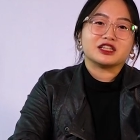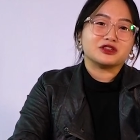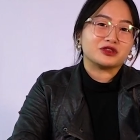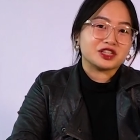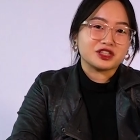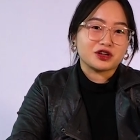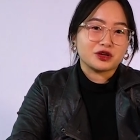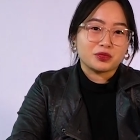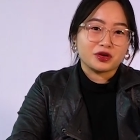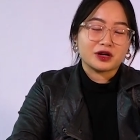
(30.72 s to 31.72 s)
The duration
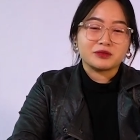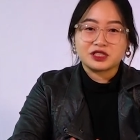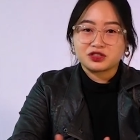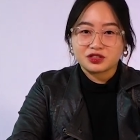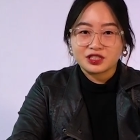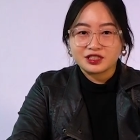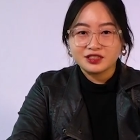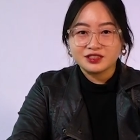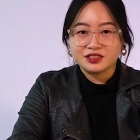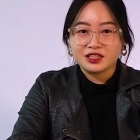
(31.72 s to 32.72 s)
of the program is 3
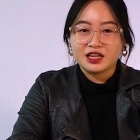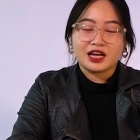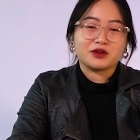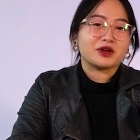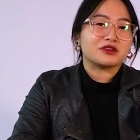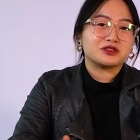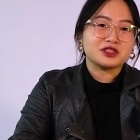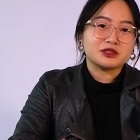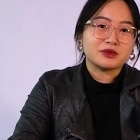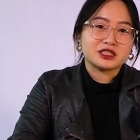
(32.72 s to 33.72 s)
years. And we have
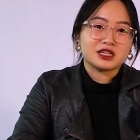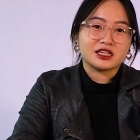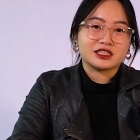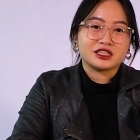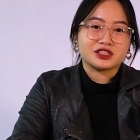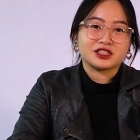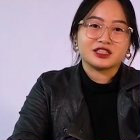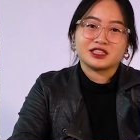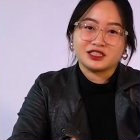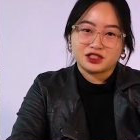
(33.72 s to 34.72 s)
3
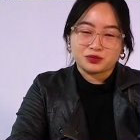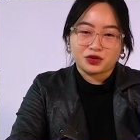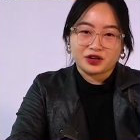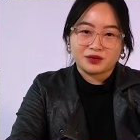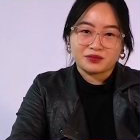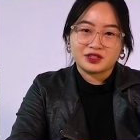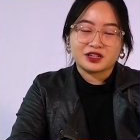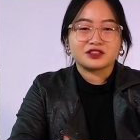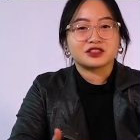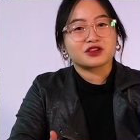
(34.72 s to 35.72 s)
specializations in this program.
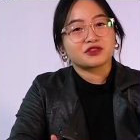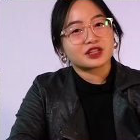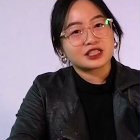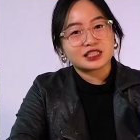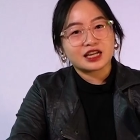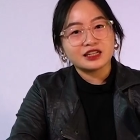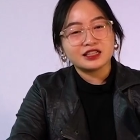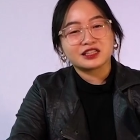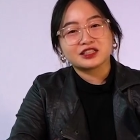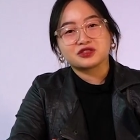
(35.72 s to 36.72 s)
There is graphic design,
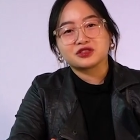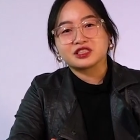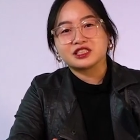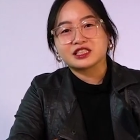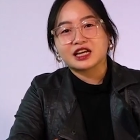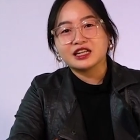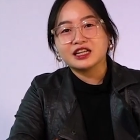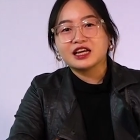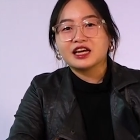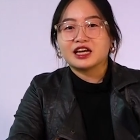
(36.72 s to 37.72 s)
industrial design,
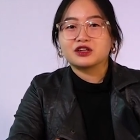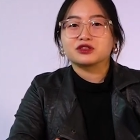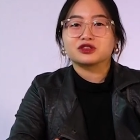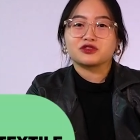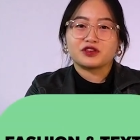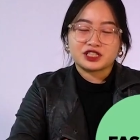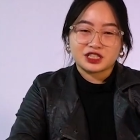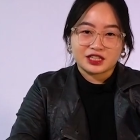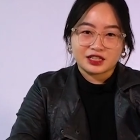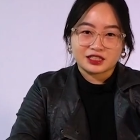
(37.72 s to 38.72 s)
and also
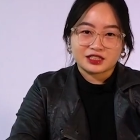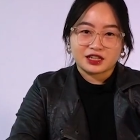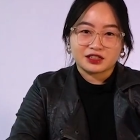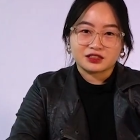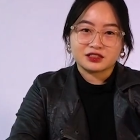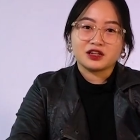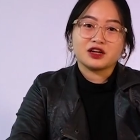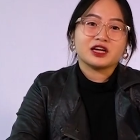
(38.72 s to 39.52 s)
fashion and textiles.